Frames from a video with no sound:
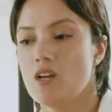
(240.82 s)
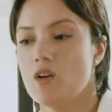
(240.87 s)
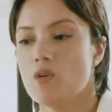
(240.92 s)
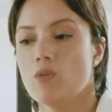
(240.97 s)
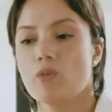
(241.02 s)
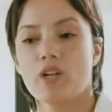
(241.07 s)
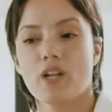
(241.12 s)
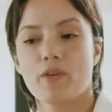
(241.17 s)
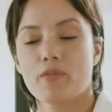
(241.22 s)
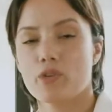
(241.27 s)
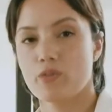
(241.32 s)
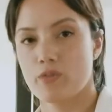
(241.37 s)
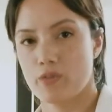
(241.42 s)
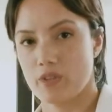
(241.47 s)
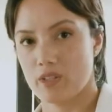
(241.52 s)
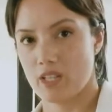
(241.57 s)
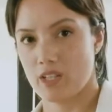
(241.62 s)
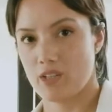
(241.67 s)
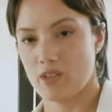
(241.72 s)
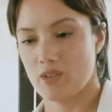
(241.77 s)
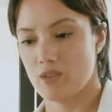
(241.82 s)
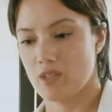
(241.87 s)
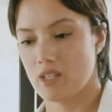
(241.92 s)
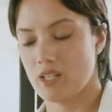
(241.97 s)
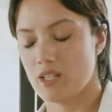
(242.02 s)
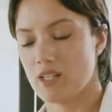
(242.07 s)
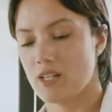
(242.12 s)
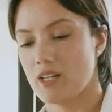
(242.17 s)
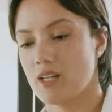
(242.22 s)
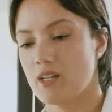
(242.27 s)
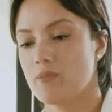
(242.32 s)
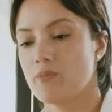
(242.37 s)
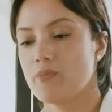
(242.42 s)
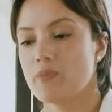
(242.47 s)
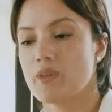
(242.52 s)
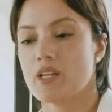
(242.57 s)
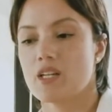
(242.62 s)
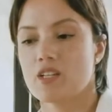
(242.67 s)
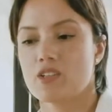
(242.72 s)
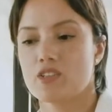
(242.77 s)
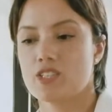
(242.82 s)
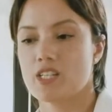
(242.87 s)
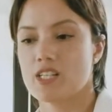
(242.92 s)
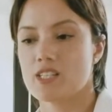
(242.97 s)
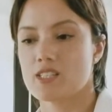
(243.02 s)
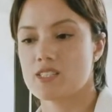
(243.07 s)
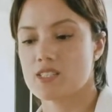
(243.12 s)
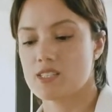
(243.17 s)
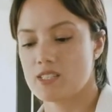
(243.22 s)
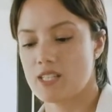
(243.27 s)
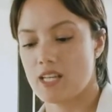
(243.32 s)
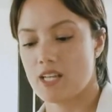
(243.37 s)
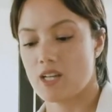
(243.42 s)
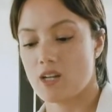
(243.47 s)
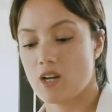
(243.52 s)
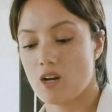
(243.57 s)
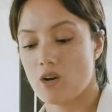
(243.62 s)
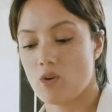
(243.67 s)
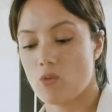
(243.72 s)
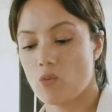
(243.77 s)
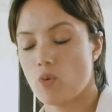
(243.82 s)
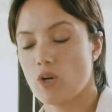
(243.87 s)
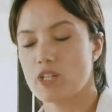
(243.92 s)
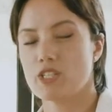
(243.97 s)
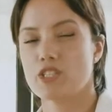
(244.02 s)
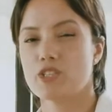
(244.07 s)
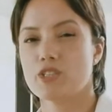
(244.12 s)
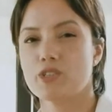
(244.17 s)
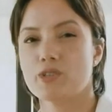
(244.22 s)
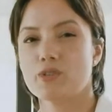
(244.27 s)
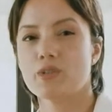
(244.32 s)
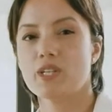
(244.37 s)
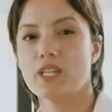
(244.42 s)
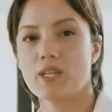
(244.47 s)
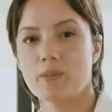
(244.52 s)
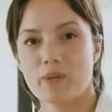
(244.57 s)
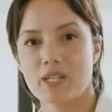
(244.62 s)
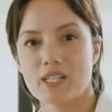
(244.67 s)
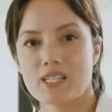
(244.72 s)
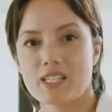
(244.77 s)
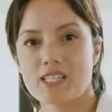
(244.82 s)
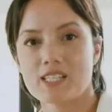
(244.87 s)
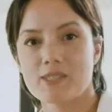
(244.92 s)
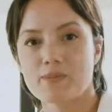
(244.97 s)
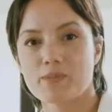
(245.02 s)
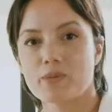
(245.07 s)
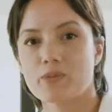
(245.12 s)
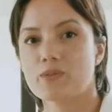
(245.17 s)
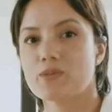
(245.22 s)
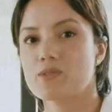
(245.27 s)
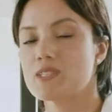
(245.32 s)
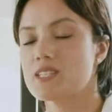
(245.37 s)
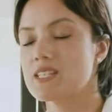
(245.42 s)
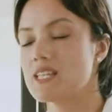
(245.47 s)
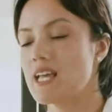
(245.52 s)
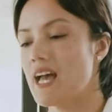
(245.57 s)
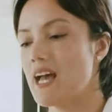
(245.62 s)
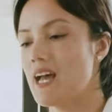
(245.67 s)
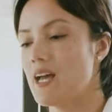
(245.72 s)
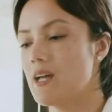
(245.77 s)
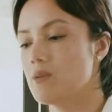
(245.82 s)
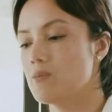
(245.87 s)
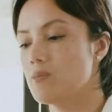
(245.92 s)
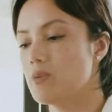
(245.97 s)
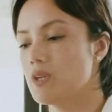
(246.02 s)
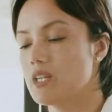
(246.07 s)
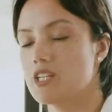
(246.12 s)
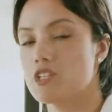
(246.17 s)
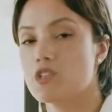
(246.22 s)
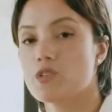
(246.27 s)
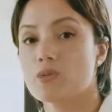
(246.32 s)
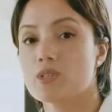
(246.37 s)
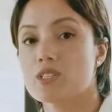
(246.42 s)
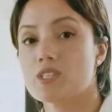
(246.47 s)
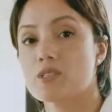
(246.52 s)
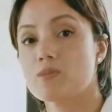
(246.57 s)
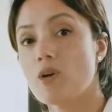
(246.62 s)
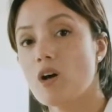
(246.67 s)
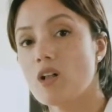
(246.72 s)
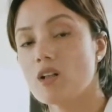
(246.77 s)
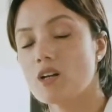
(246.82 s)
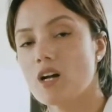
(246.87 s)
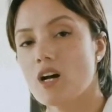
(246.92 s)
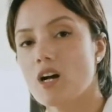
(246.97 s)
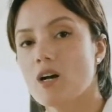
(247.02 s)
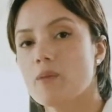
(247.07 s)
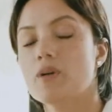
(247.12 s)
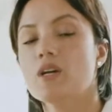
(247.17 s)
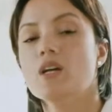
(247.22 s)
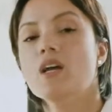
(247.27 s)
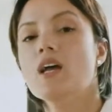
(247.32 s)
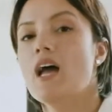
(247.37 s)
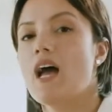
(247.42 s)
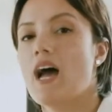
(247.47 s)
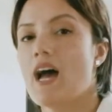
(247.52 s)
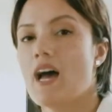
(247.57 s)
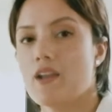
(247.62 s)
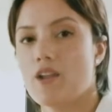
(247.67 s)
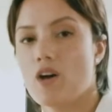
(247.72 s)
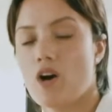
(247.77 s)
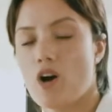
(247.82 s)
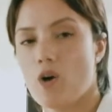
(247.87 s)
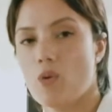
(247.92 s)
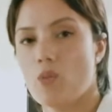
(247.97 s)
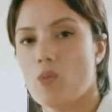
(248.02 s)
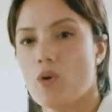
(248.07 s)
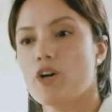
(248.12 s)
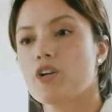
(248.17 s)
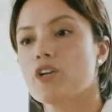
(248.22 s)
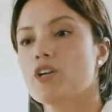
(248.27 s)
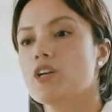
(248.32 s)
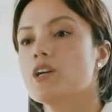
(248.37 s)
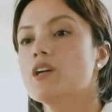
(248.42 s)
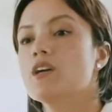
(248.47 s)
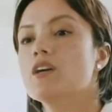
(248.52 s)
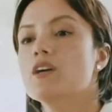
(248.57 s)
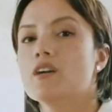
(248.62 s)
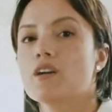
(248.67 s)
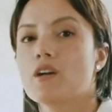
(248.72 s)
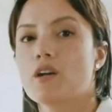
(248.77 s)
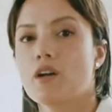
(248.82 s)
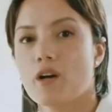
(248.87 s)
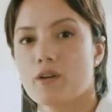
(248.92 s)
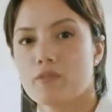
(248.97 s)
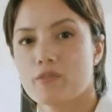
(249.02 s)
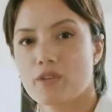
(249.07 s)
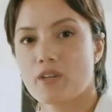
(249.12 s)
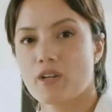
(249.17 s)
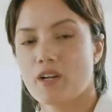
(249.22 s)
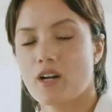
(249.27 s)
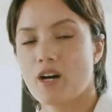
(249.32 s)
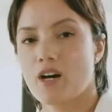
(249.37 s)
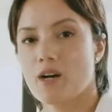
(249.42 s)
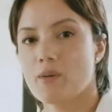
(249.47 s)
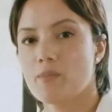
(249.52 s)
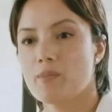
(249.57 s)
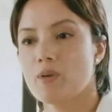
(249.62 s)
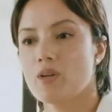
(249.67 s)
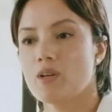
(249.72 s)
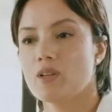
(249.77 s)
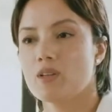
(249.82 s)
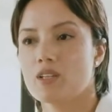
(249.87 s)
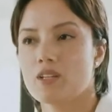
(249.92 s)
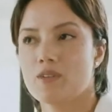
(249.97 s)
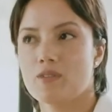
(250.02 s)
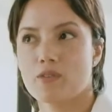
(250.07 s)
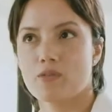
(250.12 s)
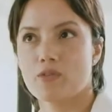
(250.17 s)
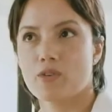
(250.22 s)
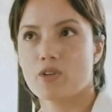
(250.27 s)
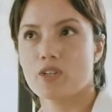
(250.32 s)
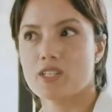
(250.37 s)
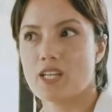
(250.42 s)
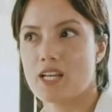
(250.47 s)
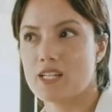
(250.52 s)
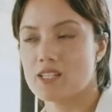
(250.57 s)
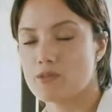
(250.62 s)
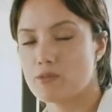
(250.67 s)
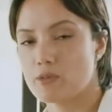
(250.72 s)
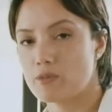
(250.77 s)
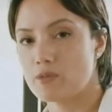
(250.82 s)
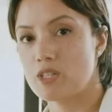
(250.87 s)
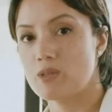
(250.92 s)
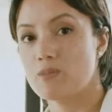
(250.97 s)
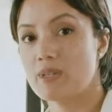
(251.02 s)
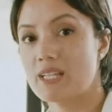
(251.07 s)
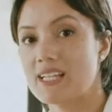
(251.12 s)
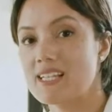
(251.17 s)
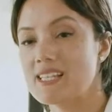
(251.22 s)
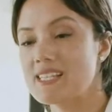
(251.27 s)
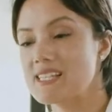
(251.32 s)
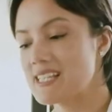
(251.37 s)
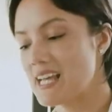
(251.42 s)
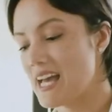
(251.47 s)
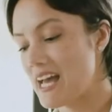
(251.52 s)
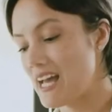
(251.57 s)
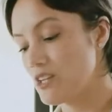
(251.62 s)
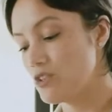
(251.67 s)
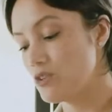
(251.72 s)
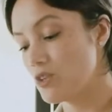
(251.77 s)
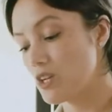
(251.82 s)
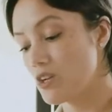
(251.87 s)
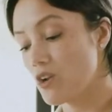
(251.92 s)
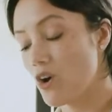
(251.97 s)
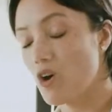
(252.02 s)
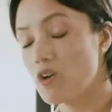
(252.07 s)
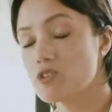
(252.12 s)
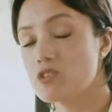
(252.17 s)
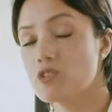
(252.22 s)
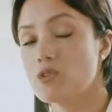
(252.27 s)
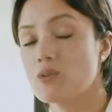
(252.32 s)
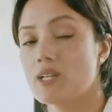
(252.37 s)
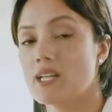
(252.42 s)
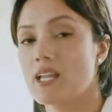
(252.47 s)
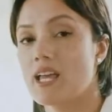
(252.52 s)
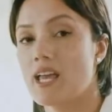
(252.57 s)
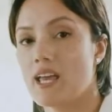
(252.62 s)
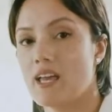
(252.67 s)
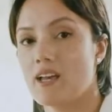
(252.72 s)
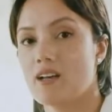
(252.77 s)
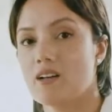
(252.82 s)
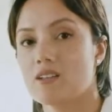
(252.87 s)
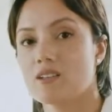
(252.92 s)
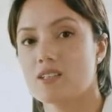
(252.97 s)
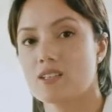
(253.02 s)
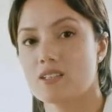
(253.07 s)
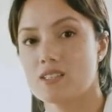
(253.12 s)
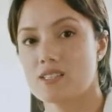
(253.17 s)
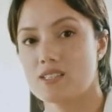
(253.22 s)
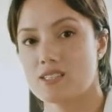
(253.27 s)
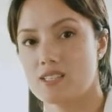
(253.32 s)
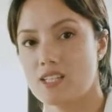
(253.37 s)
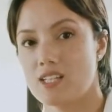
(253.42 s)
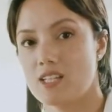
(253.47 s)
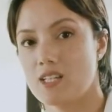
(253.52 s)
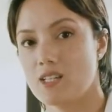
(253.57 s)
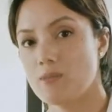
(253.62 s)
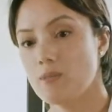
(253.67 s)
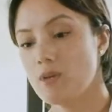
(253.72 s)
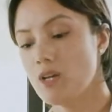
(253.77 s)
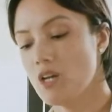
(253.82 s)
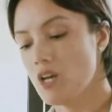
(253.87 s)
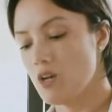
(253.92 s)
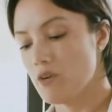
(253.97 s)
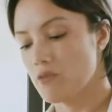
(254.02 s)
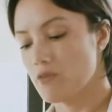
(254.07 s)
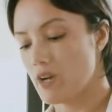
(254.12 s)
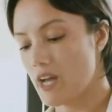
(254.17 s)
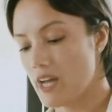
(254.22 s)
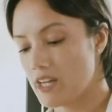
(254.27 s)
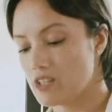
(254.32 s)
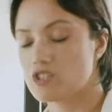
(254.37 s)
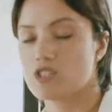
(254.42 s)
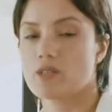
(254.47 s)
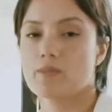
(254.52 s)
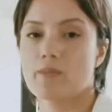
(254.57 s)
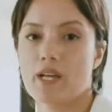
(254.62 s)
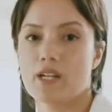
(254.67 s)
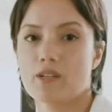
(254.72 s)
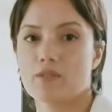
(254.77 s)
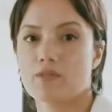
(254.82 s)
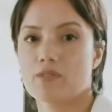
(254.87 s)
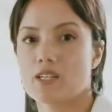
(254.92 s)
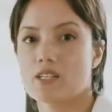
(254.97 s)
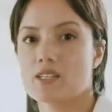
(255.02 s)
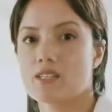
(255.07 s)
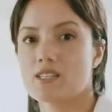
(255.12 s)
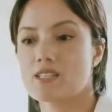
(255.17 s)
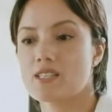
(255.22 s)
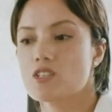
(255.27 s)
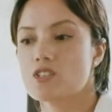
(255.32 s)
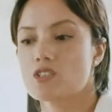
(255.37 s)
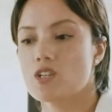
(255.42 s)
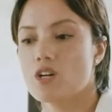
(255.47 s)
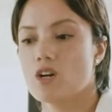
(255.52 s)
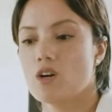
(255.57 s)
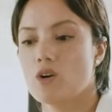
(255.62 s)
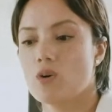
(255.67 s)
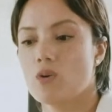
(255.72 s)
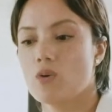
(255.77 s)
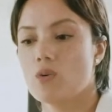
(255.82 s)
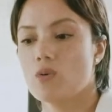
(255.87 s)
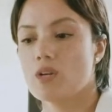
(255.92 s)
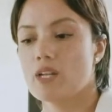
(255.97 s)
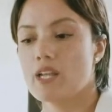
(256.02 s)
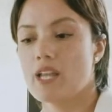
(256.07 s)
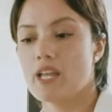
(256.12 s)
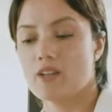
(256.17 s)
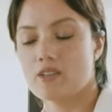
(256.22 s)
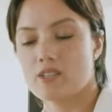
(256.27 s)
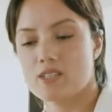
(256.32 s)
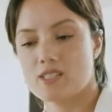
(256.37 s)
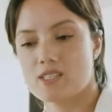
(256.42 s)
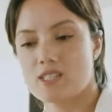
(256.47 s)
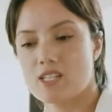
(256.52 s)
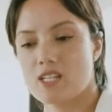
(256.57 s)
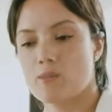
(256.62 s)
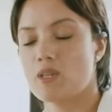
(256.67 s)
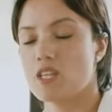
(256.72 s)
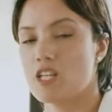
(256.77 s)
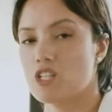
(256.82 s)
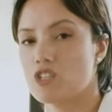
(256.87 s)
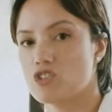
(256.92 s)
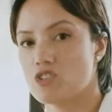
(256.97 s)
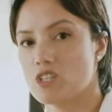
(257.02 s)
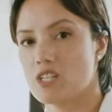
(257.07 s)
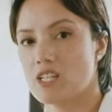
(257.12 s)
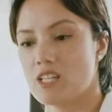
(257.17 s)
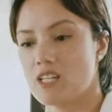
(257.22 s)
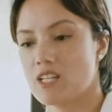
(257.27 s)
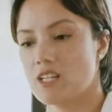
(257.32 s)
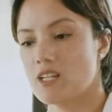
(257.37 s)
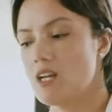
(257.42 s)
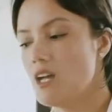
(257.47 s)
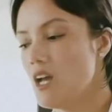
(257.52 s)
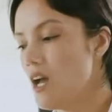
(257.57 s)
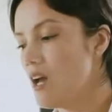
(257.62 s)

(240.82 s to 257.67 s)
whenever you feel like you need it. You just take 1 to 2 heaping teaspoons and put it into a small cup, add hot water, cover the cup, leave it for 10 to 15 minutes, and you can also inhale the steam for extra benefits. So inhale the steam and then drink it.